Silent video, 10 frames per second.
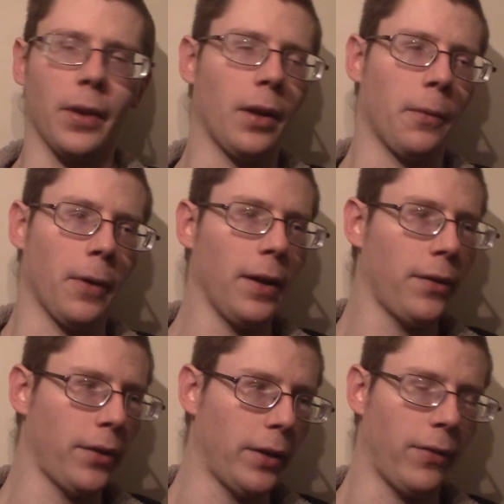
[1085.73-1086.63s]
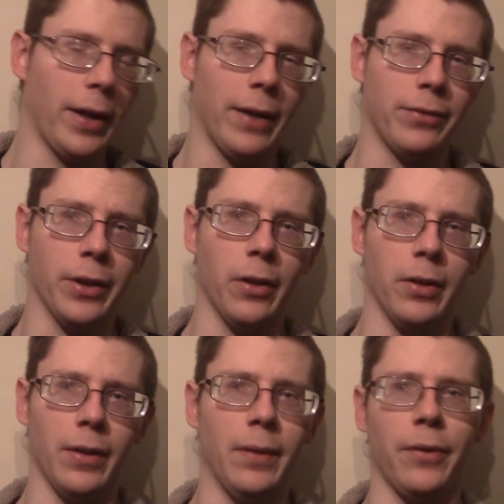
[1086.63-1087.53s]
Whereas if I have to go
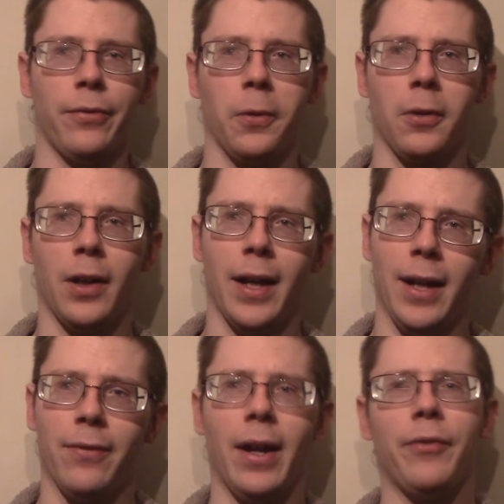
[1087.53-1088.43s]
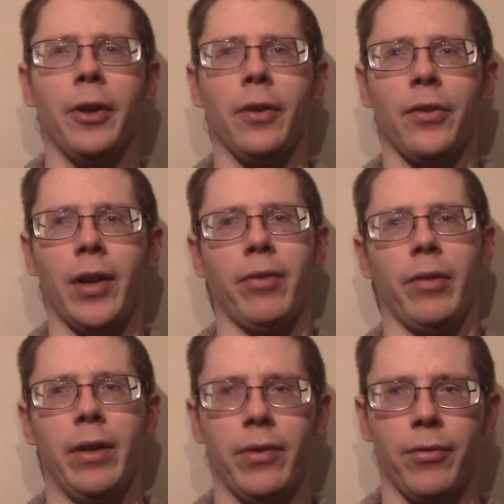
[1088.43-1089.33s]
to MS Food Line, if I have to go to
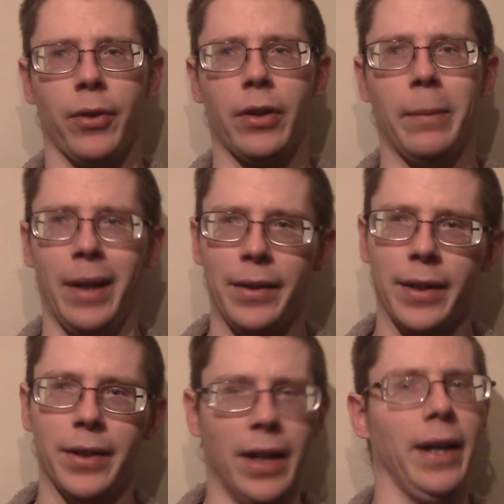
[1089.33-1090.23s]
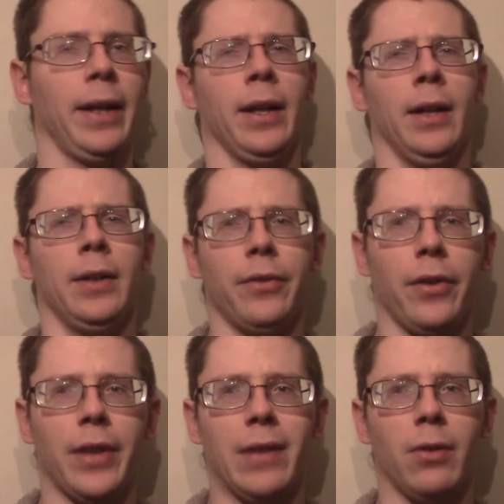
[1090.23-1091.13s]
7-Eleven for something, I did today,
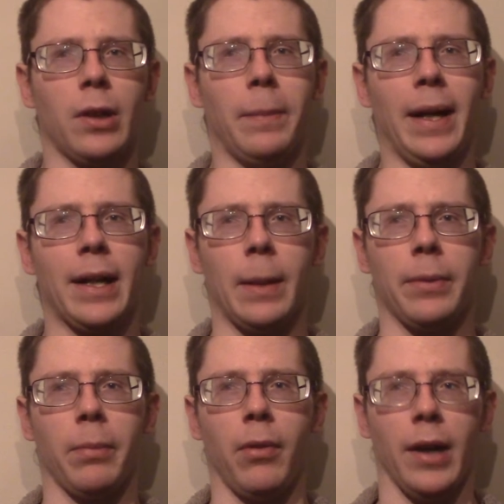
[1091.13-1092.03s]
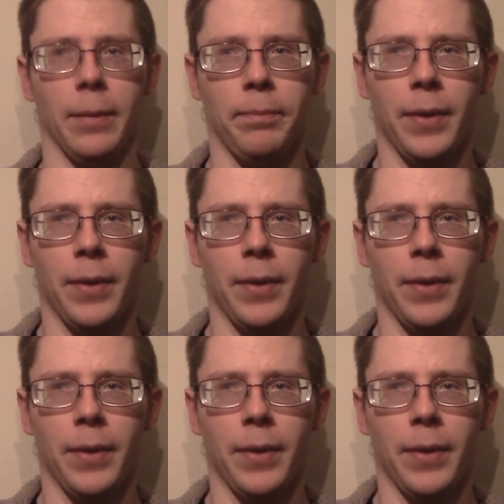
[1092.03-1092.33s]
just to have a little backup supply.